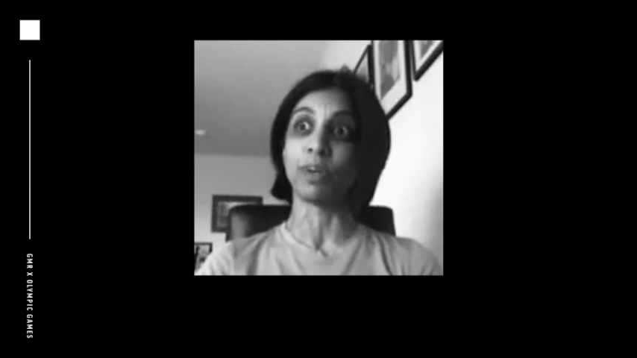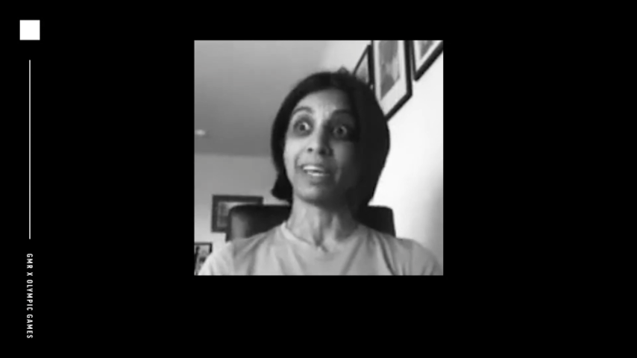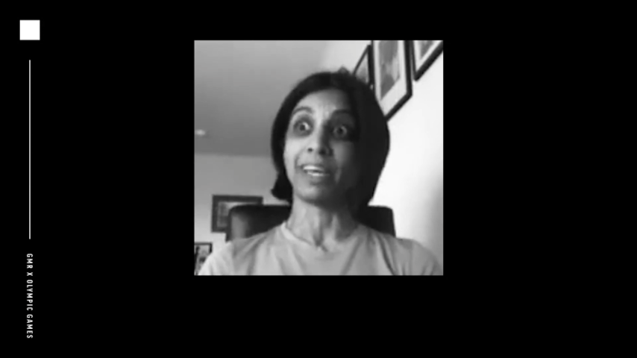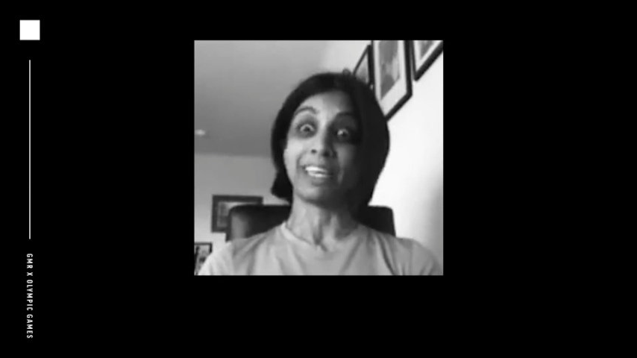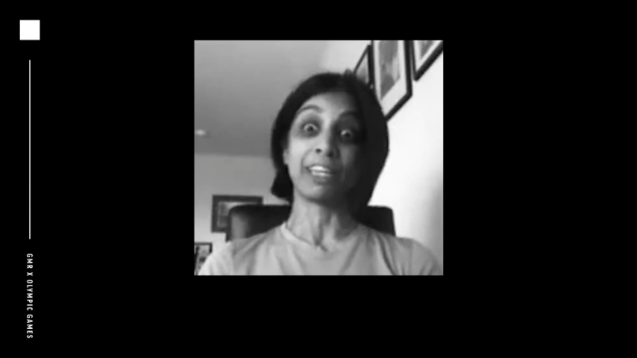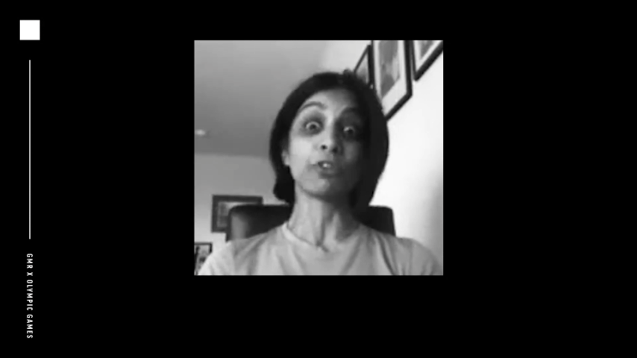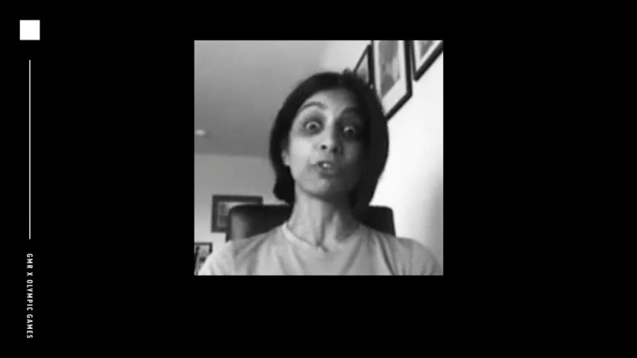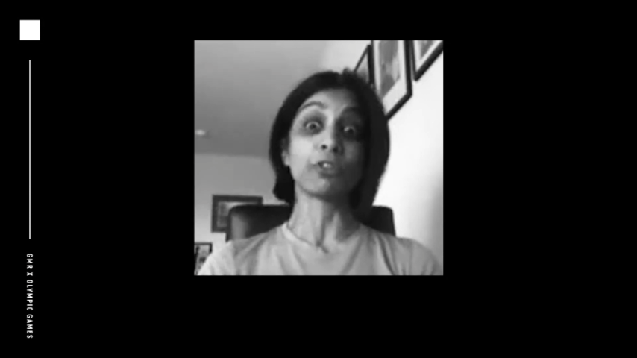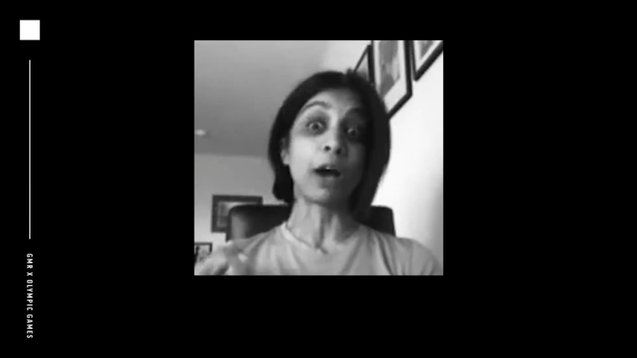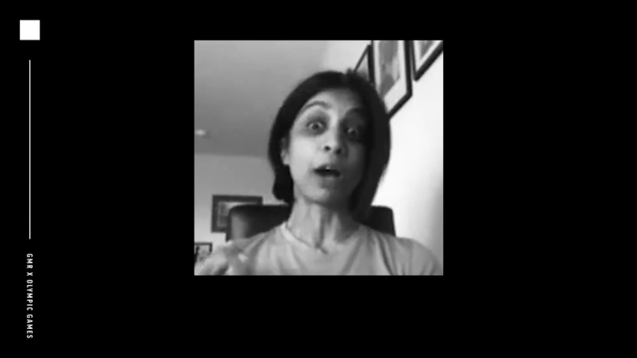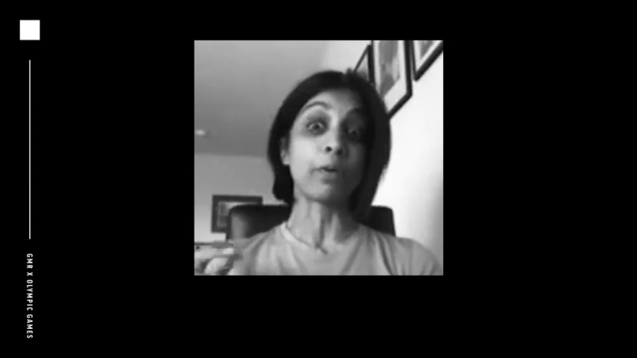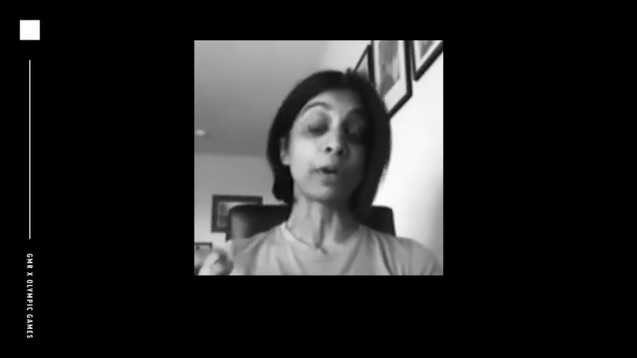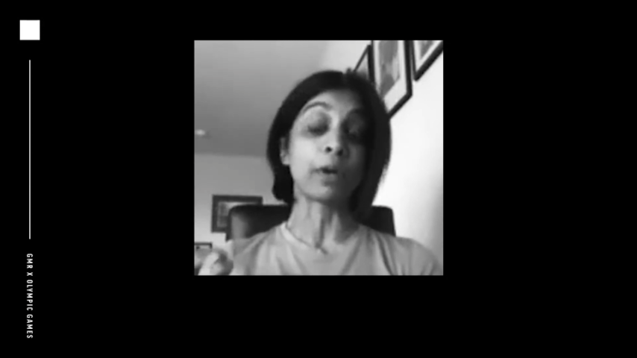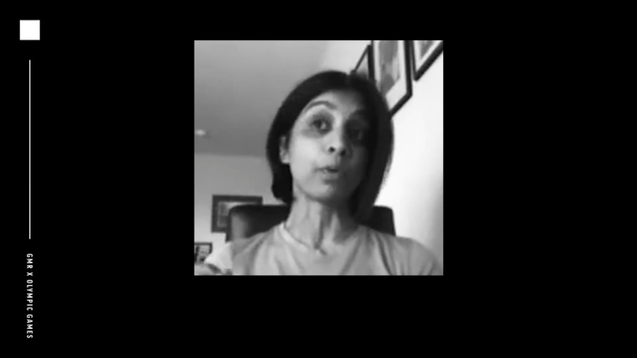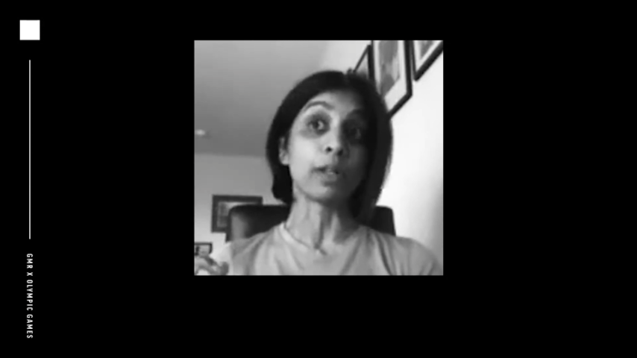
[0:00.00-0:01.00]
Here's how
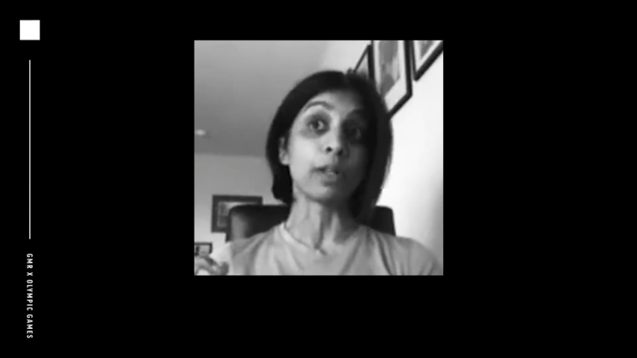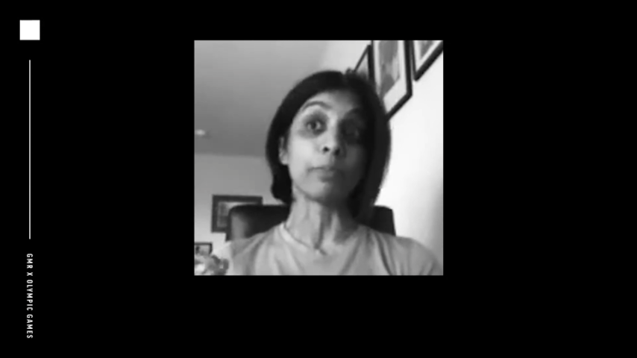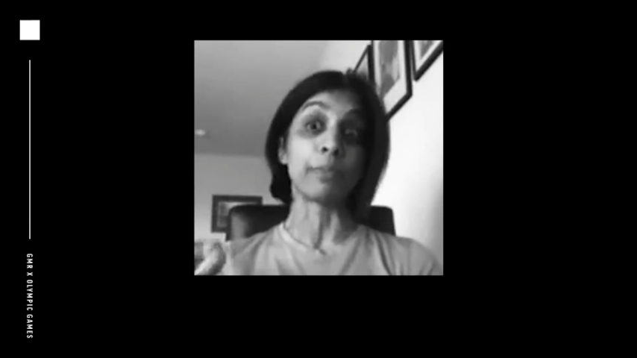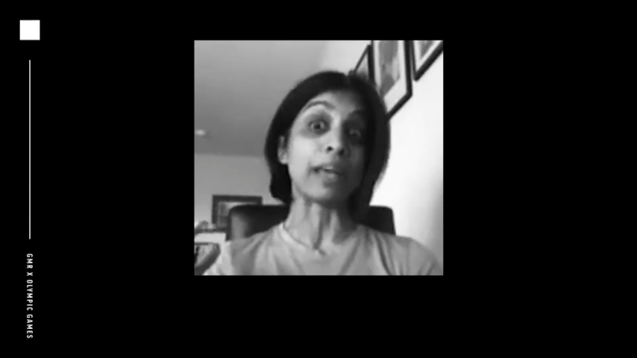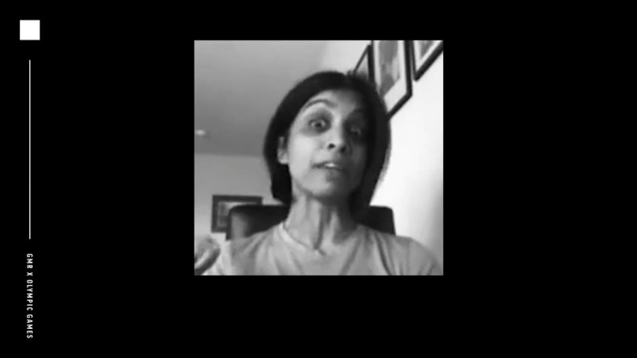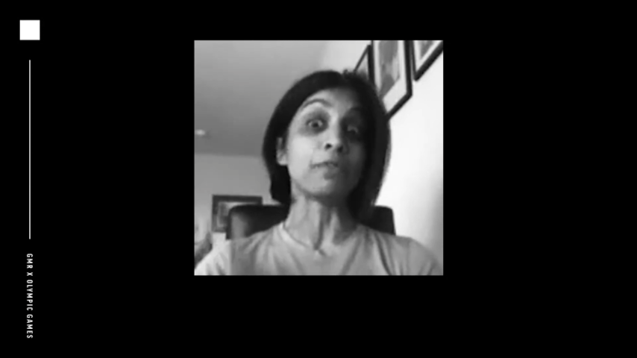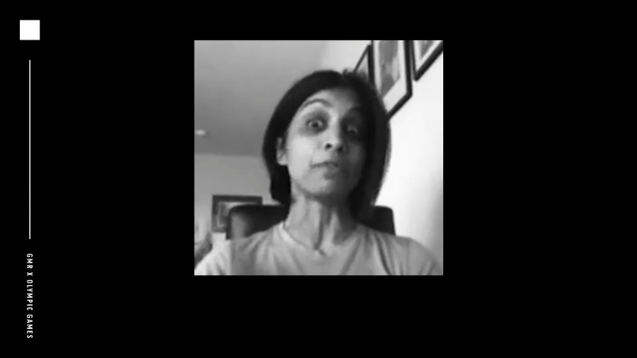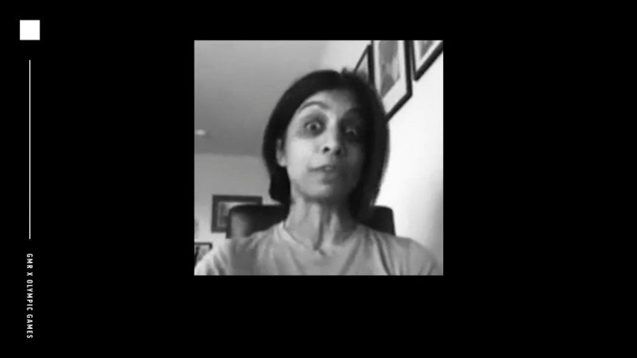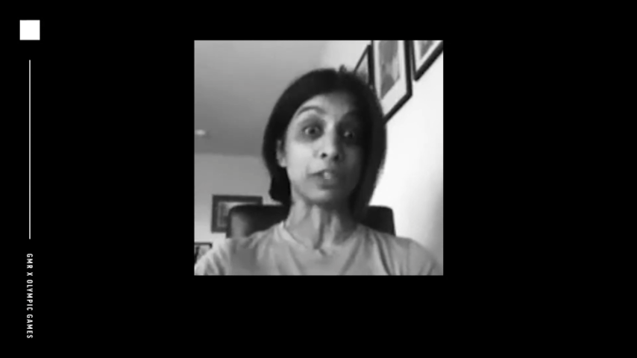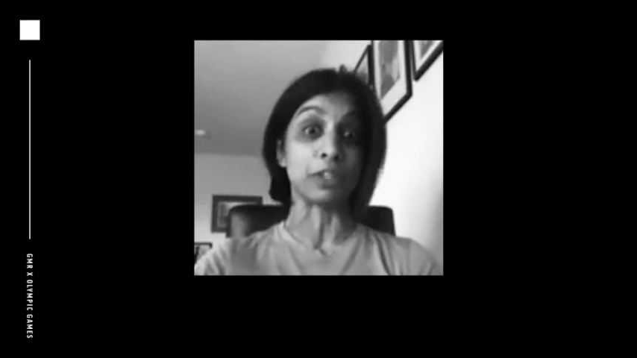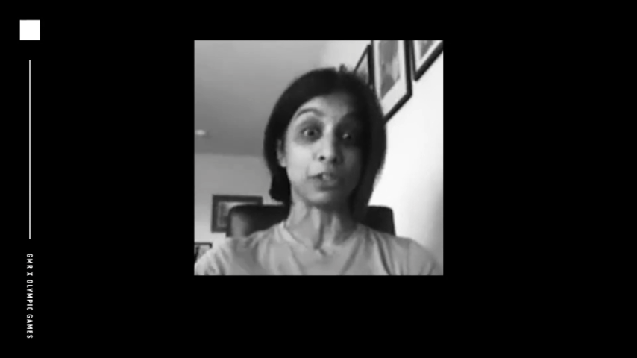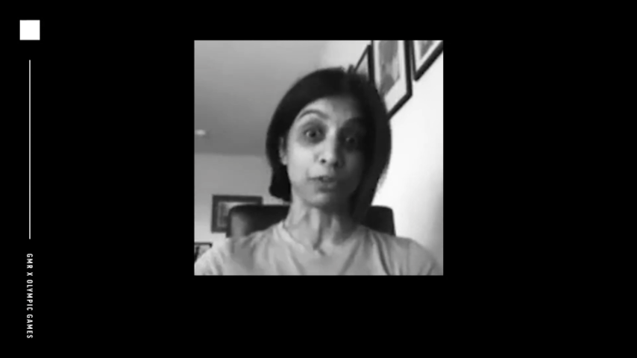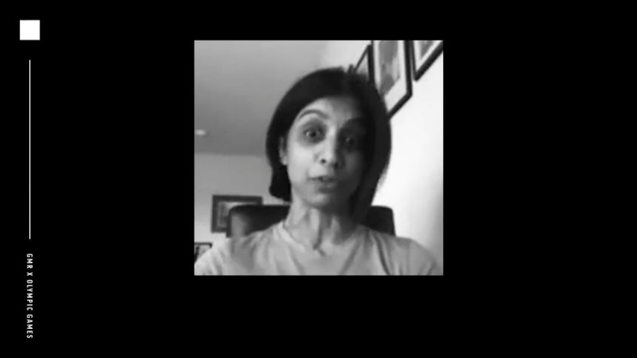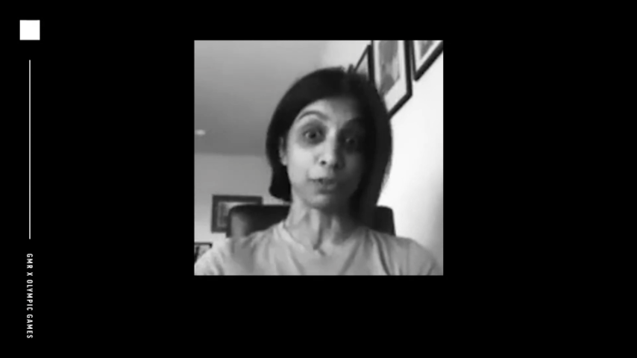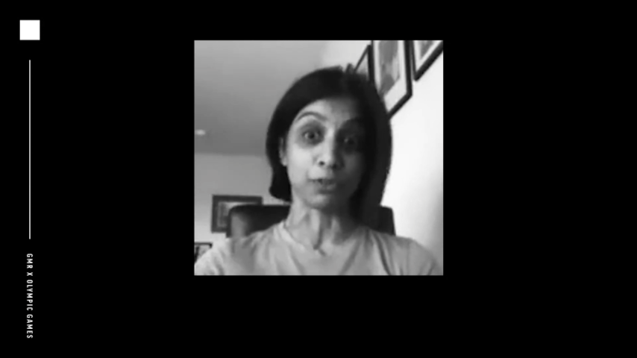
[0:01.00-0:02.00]
it will benefit
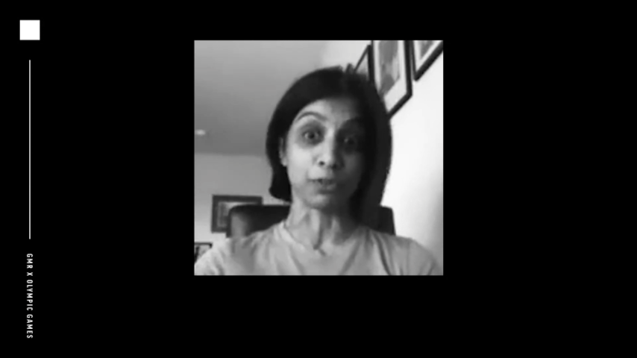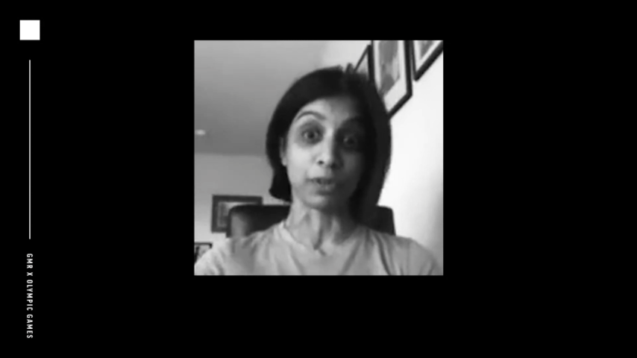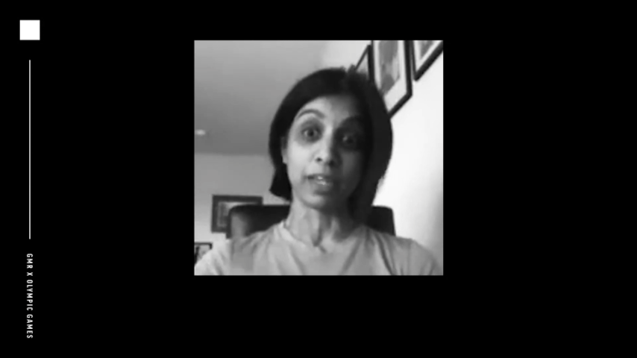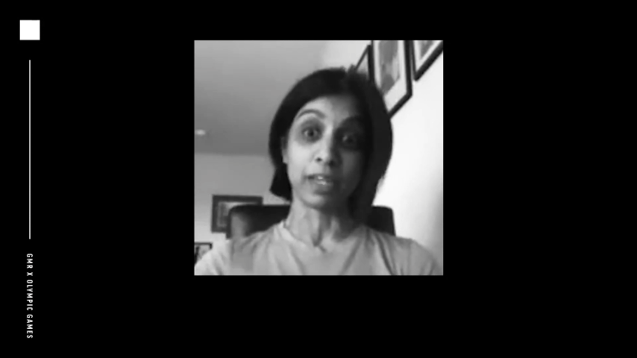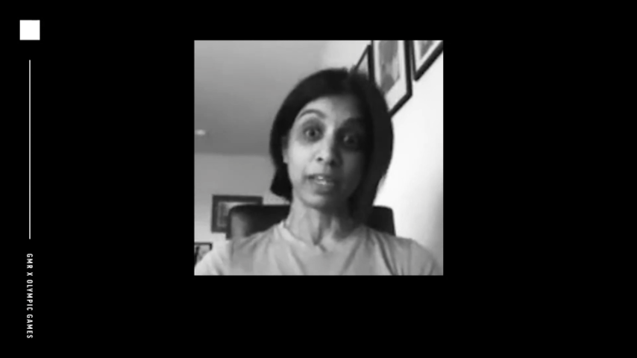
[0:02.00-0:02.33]
you